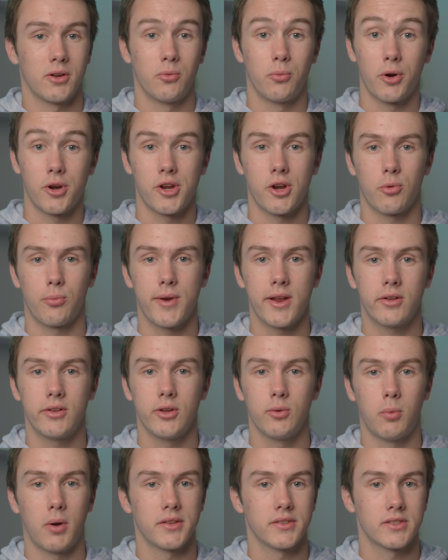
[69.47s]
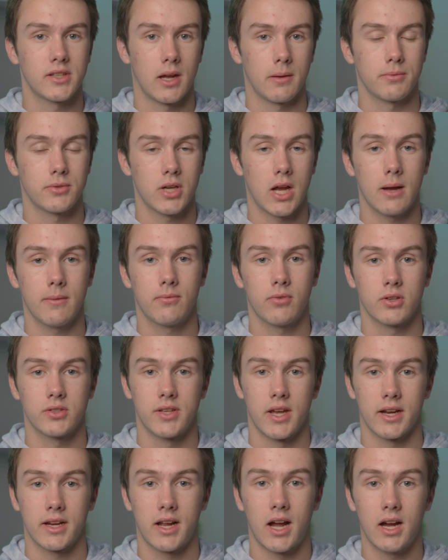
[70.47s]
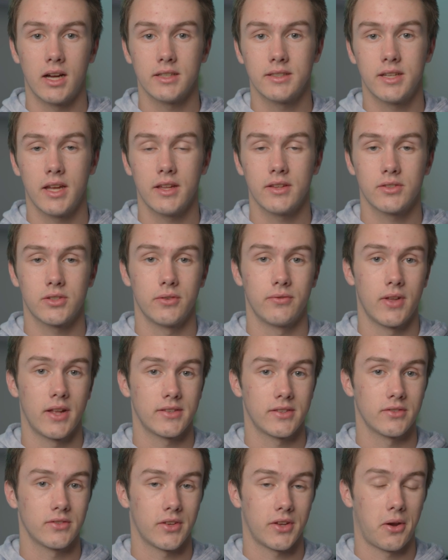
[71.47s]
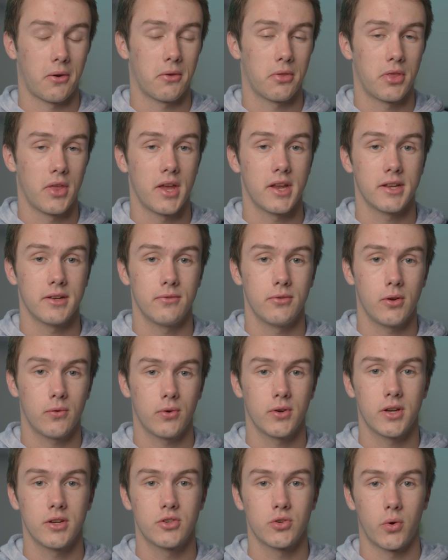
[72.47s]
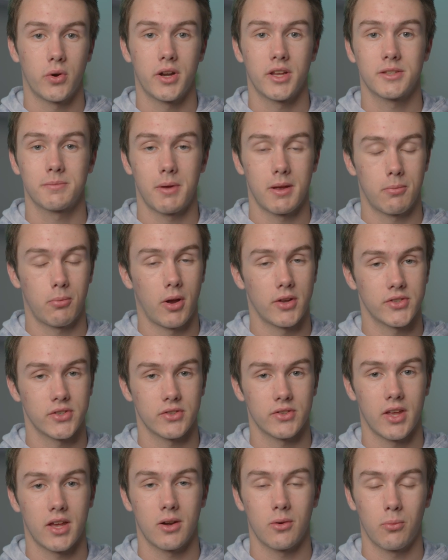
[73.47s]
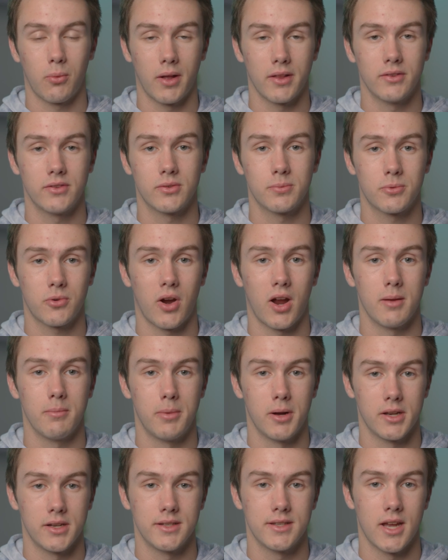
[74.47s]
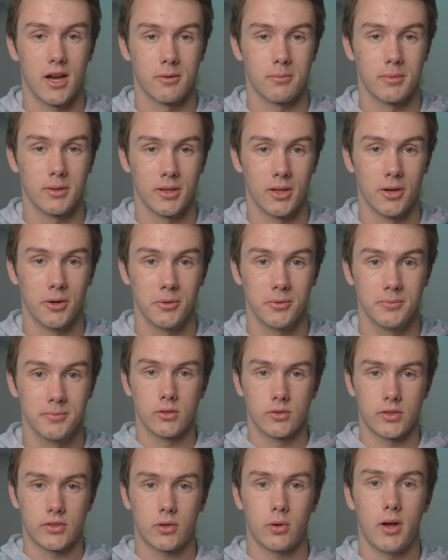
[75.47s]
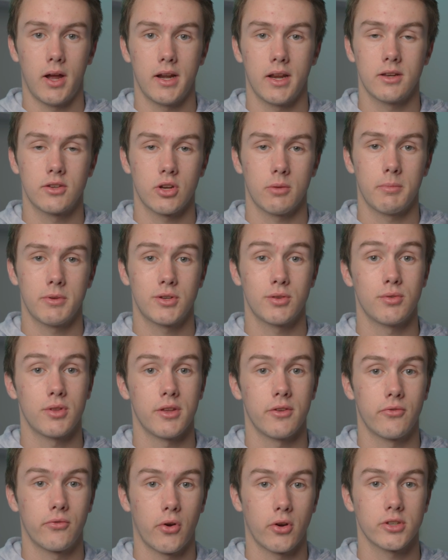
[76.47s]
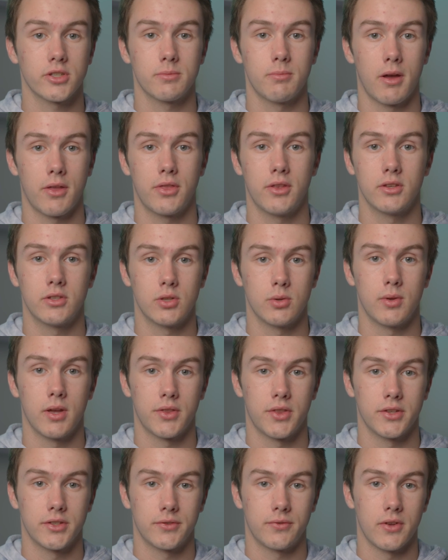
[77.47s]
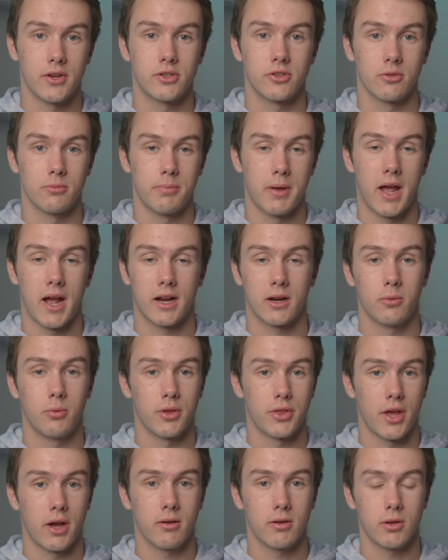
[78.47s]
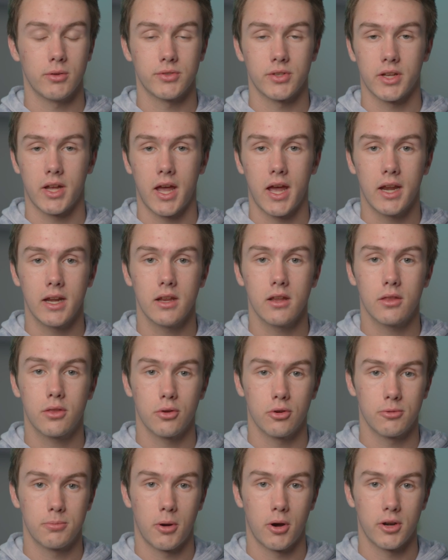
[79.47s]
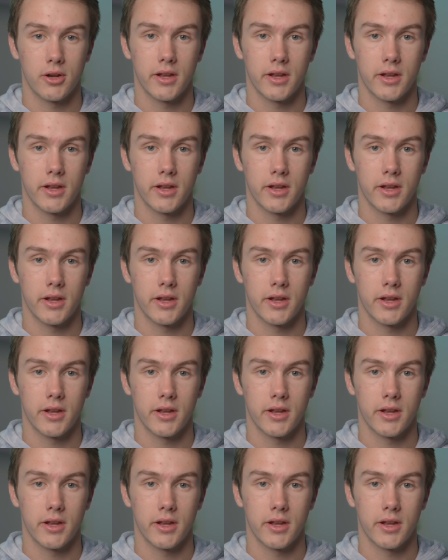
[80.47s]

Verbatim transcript: We're your weekly one-stop shop for tech content, so if that sounds like your thing, feel free to join us by pressing that red subscribe button down below. So let's go ahead and jump into the first method to get this feature back without using any third-party